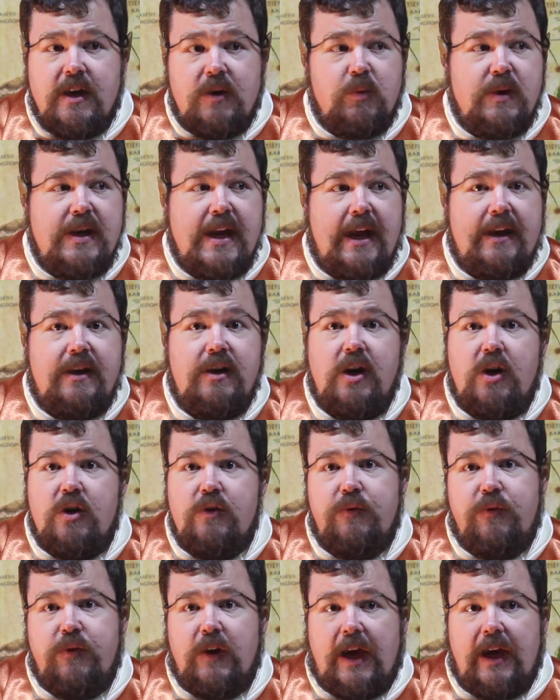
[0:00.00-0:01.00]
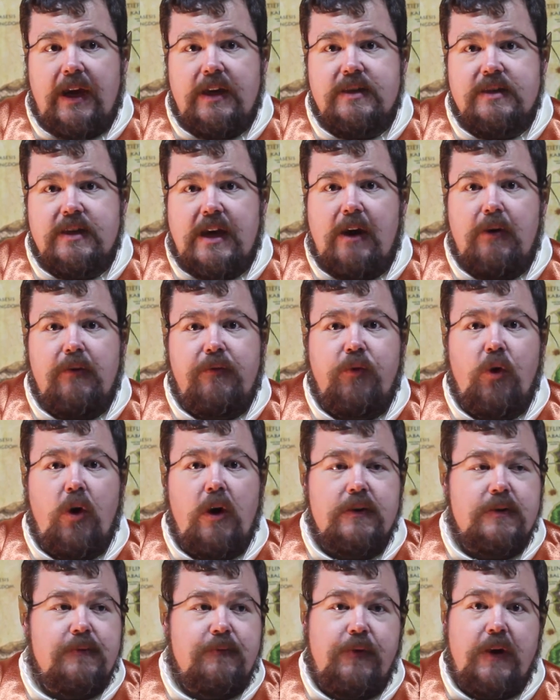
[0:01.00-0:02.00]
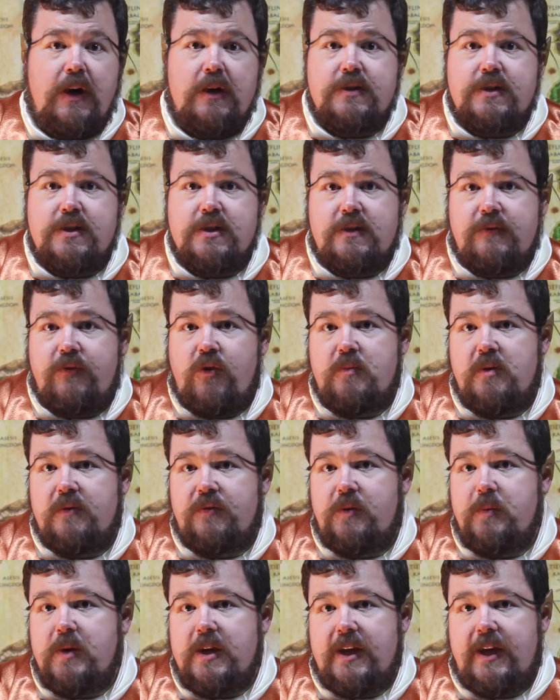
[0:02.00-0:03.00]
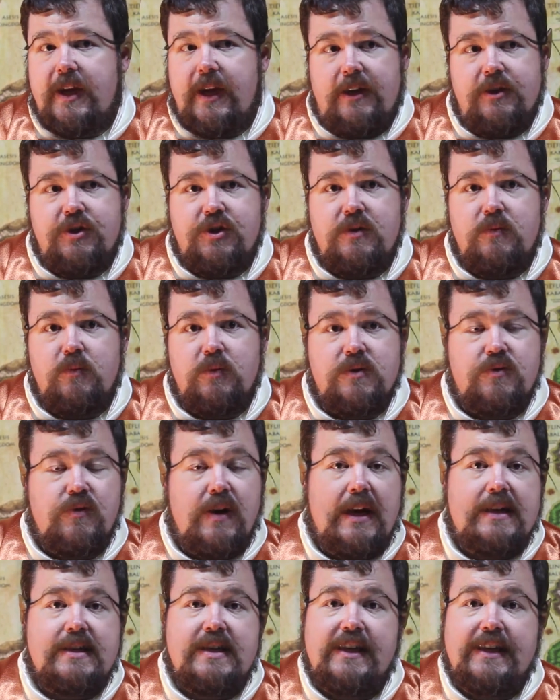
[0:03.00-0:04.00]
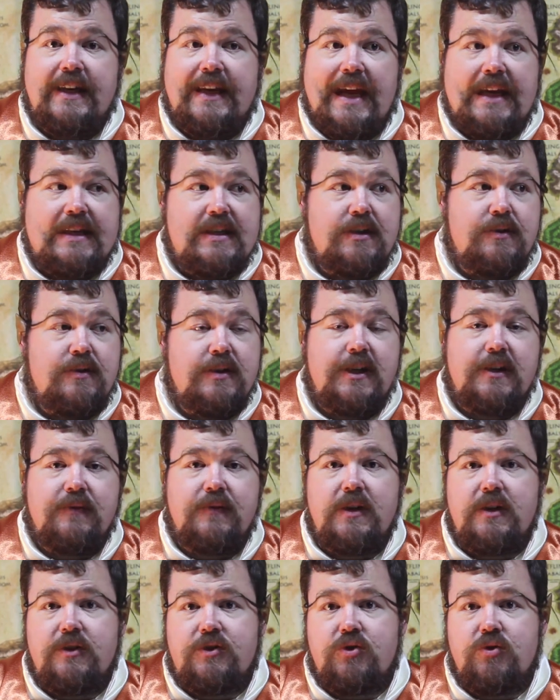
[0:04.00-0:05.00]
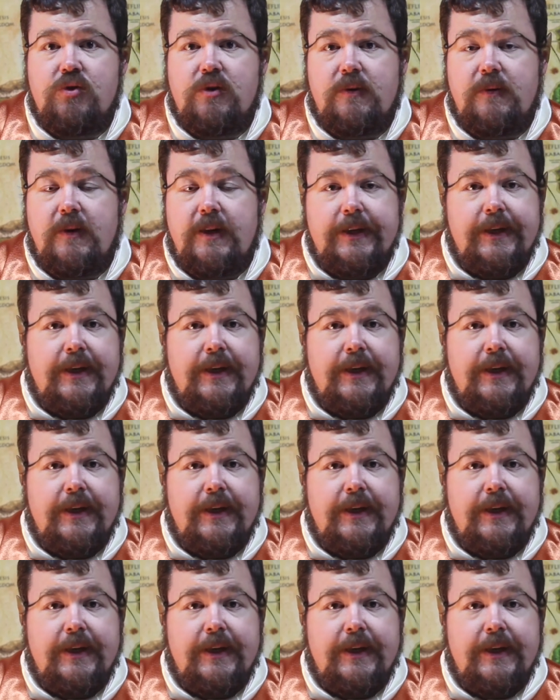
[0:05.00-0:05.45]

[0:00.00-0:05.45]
We had no flight. Our fastest form of communication was writing a letter and giving it to